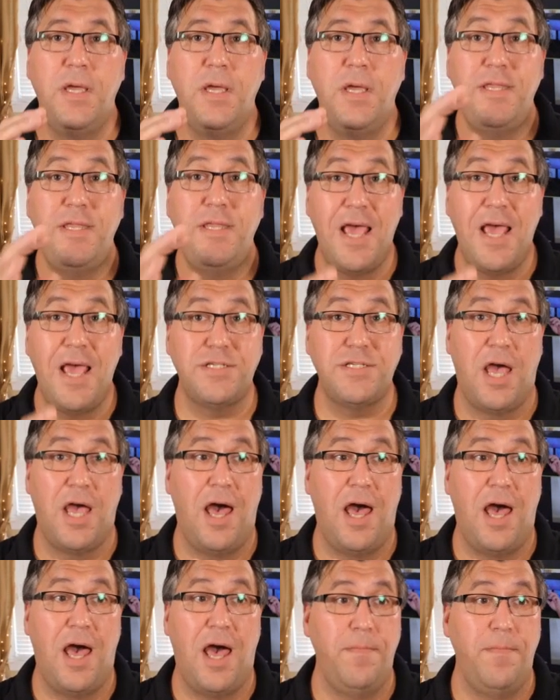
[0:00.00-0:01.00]

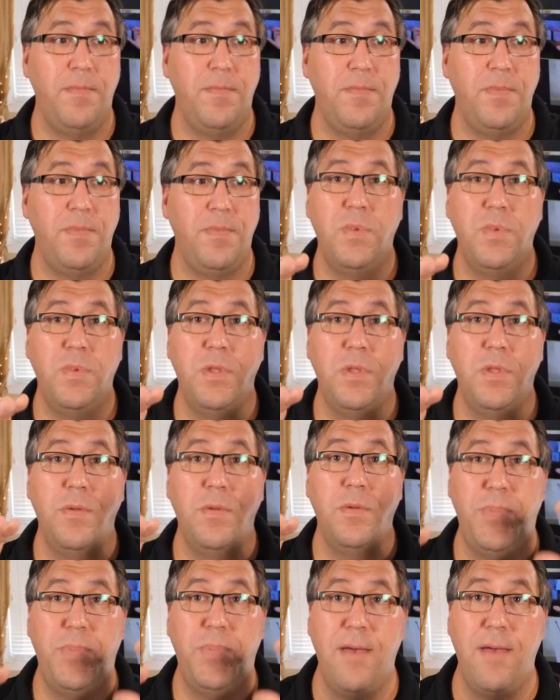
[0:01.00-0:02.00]
desktop
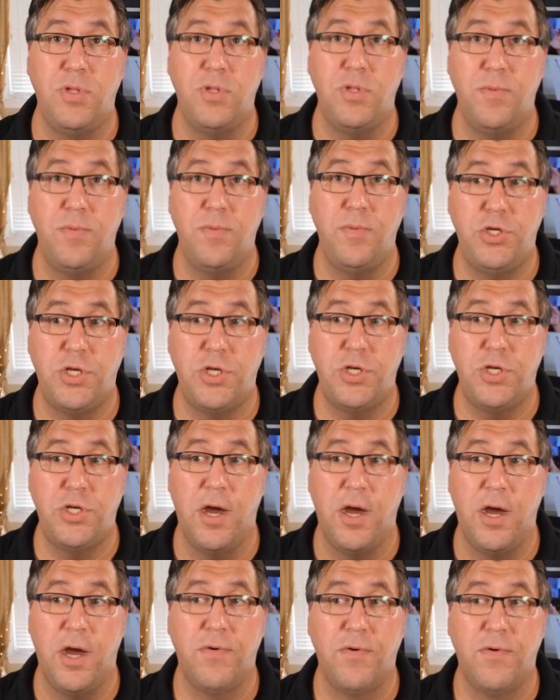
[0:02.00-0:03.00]
being able to be
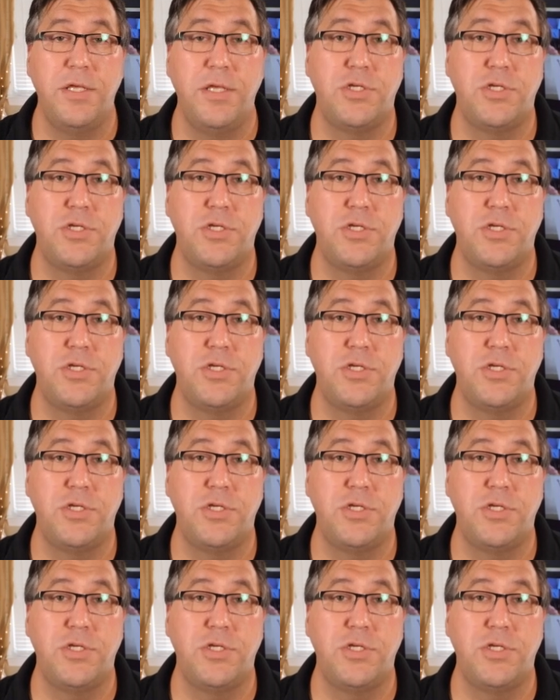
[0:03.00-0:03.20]
shared, right?